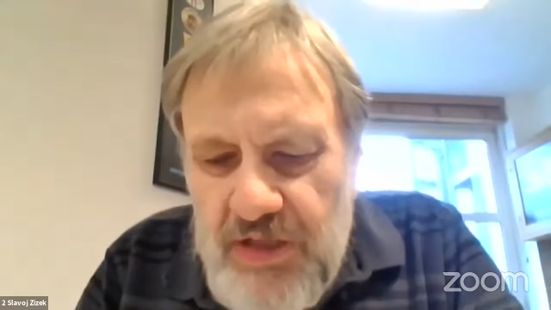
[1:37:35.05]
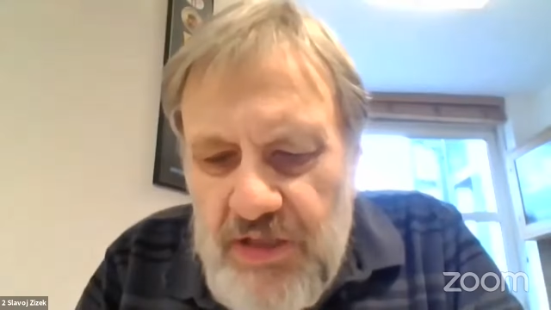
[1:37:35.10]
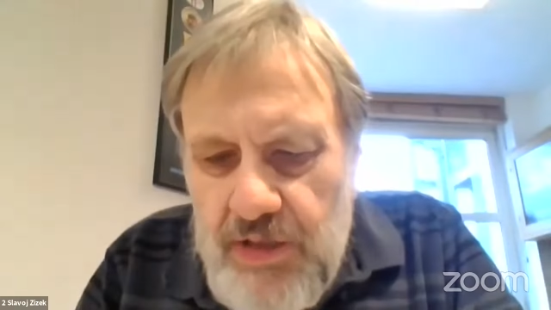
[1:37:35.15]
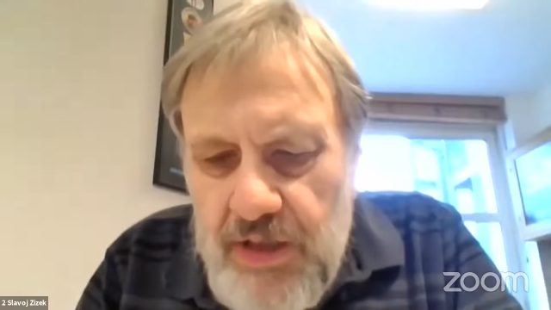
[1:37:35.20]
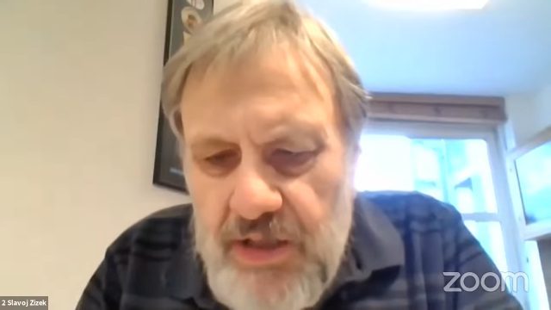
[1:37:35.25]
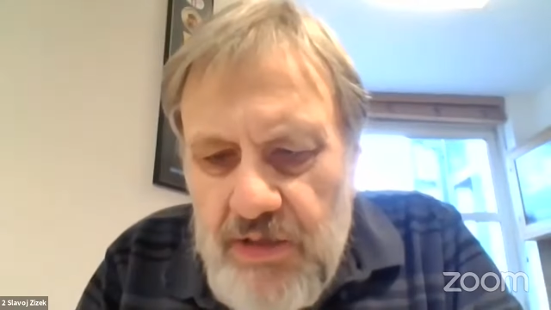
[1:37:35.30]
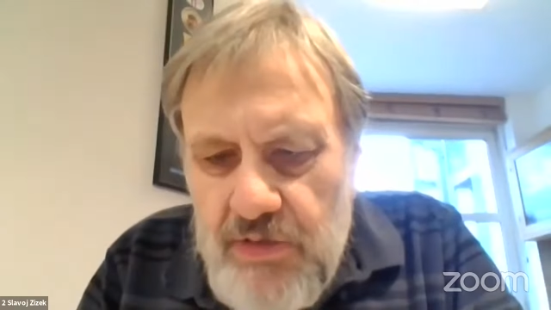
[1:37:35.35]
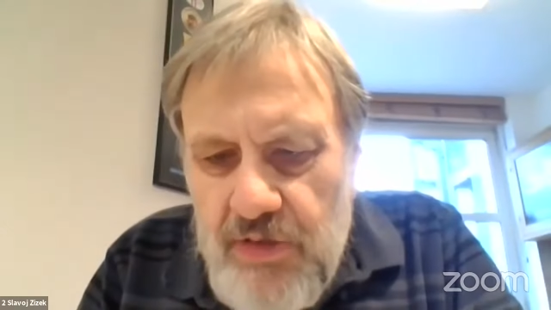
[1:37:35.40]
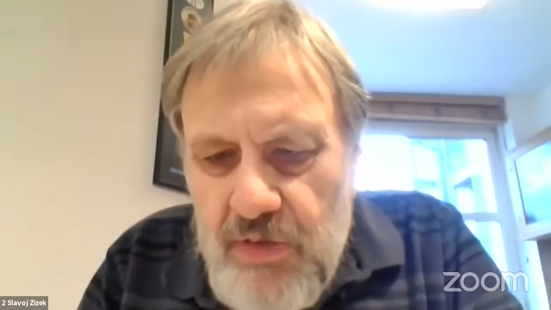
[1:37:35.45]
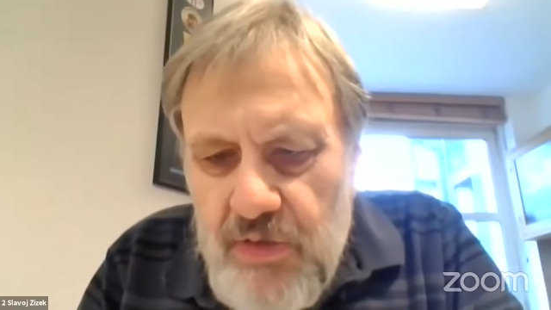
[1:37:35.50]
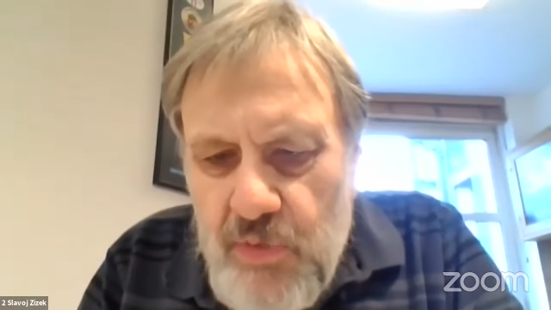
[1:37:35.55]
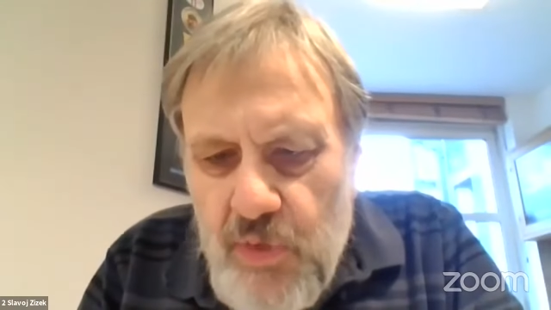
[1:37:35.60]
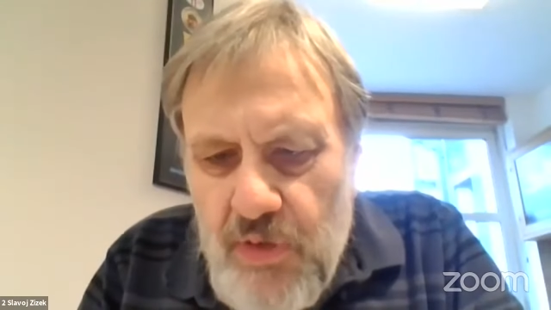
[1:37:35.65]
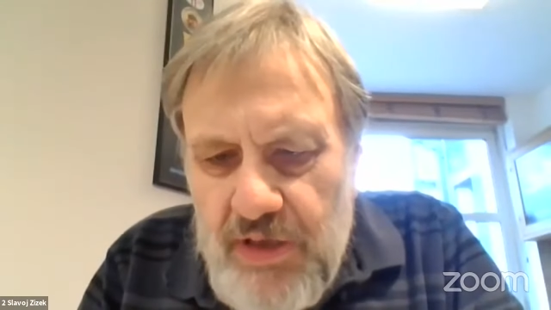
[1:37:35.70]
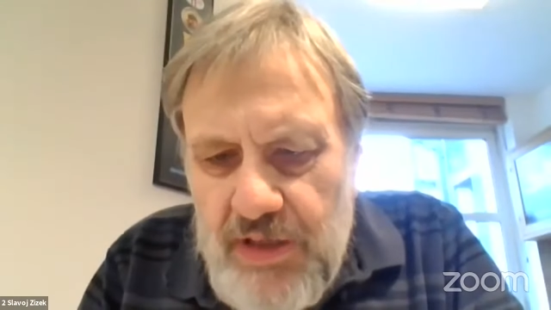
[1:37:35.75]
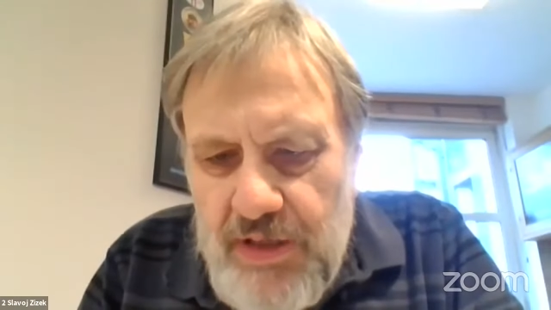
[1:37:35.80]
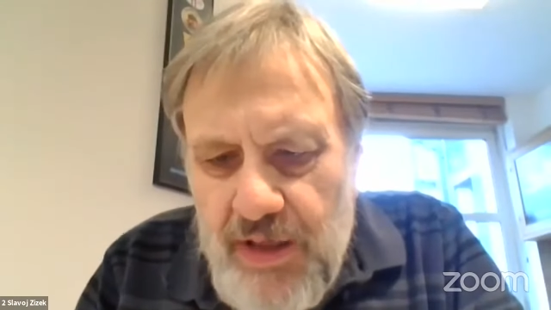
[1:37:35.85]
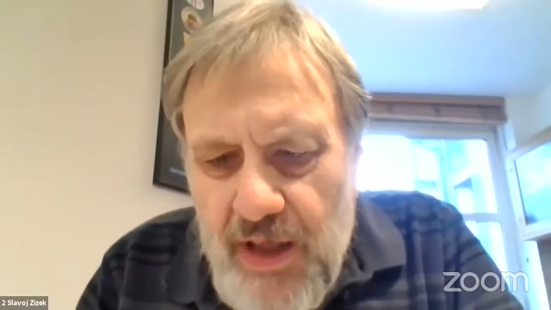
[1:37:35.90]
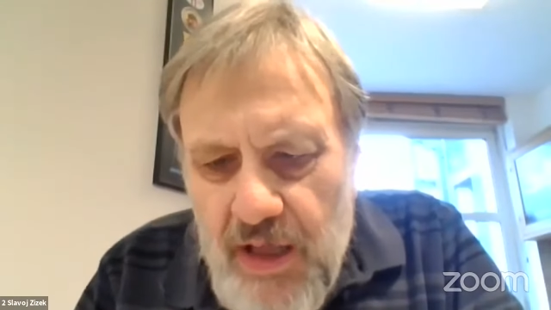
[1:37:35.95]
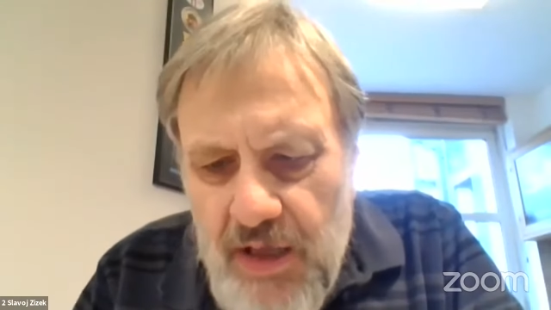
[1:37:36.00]
in
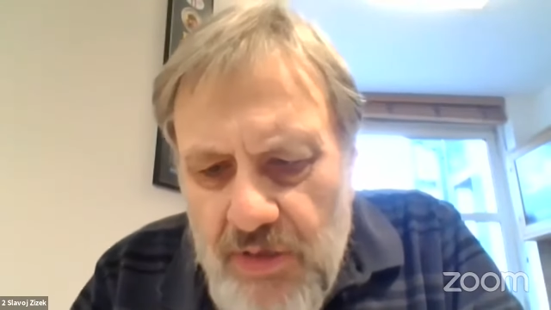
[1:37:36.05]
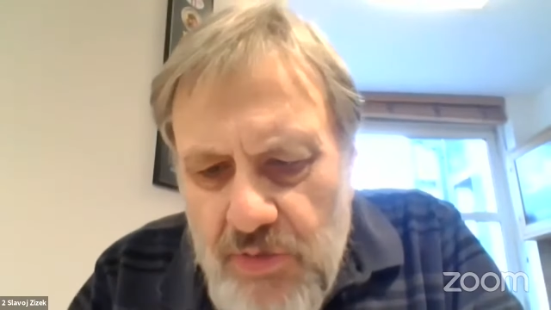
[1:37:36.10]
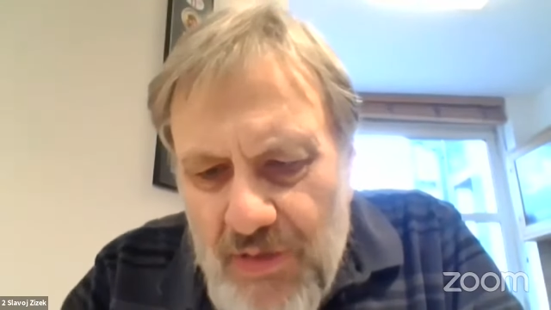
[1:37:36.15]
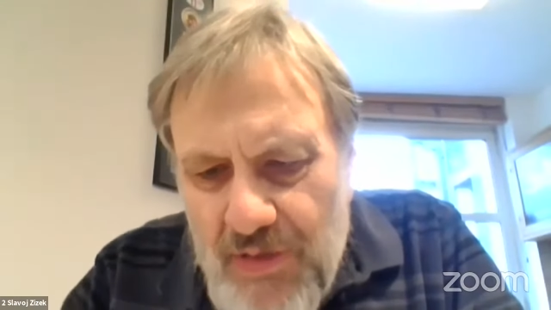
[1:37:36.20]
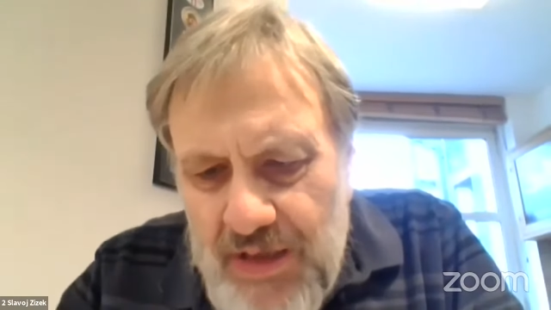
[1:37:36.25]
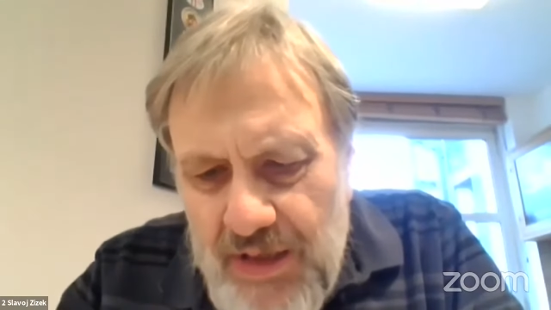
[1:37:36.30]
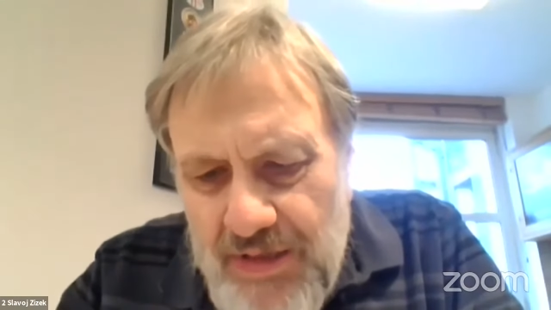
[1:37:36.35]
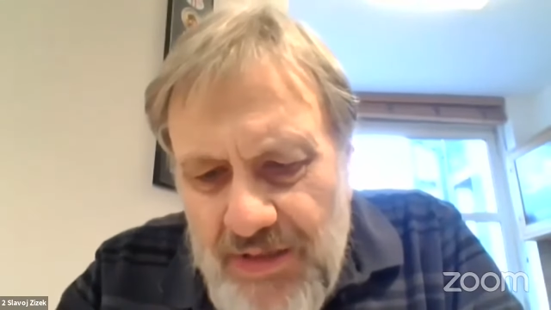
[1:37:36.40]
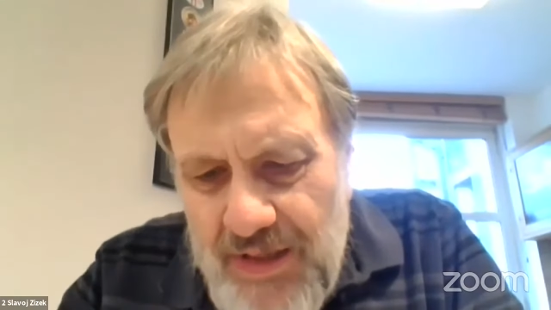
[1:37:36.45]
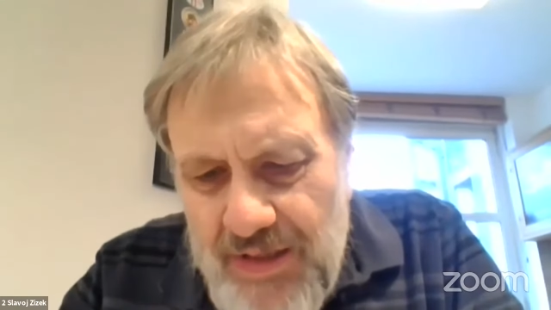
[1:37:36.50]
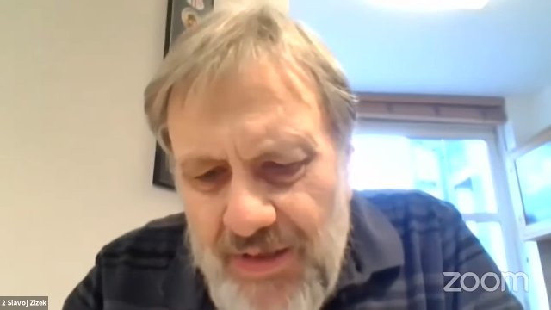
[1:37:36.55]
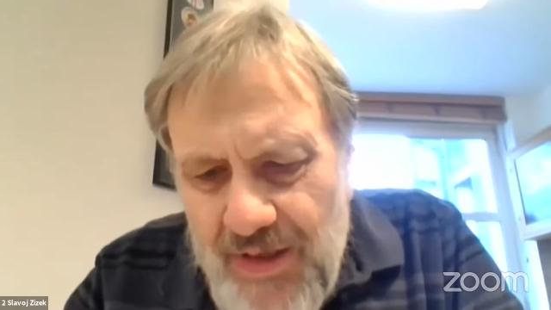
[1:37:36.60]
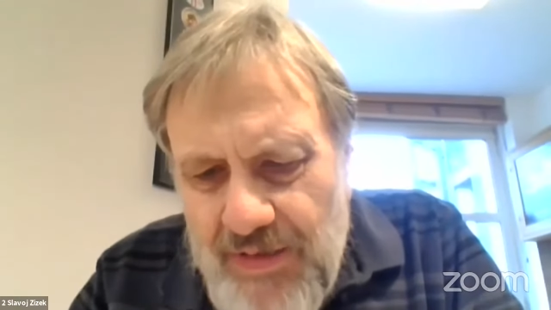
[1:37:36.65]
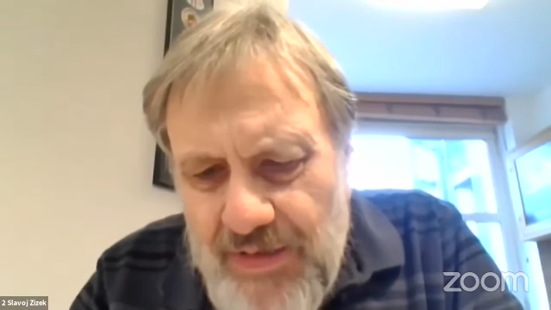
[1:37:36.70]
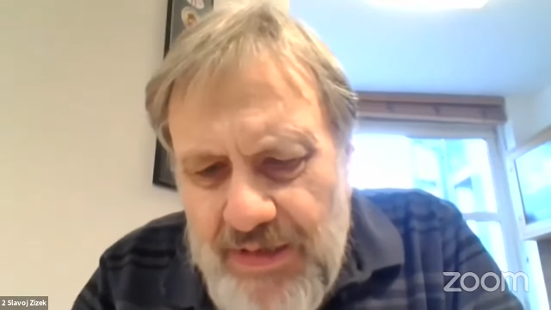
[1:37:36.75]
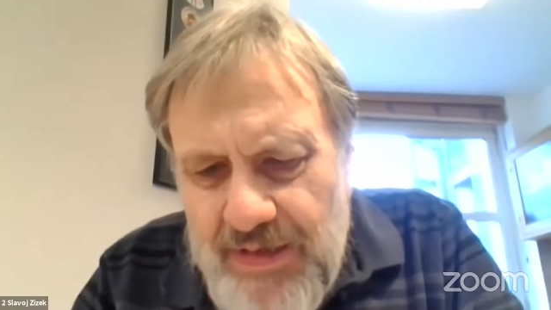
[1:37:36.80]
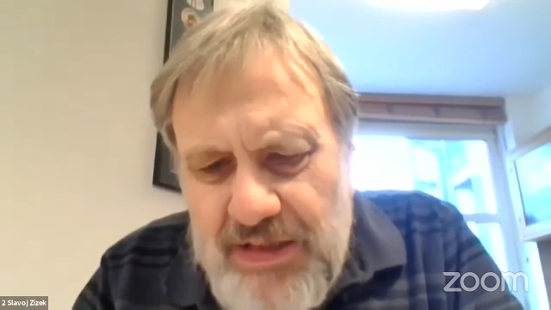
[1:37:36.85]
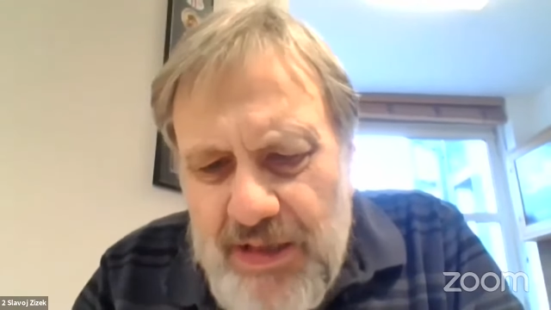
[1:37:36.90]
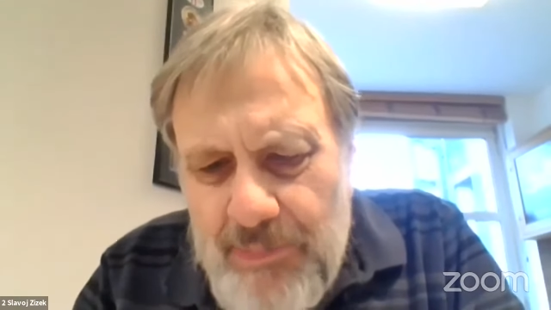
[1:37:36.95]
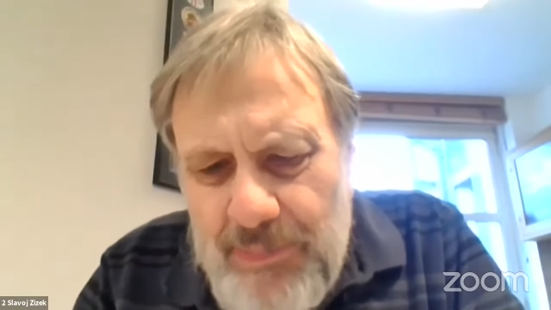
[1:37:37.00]
Korea? You are getting a
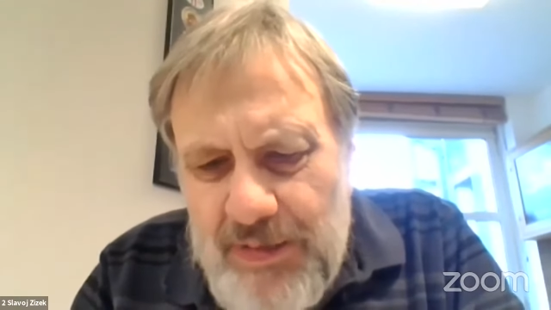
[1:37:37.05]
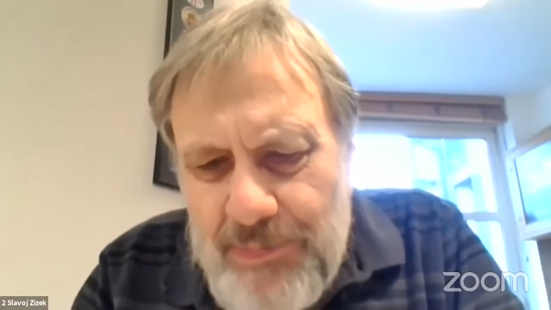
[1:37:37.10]
little bit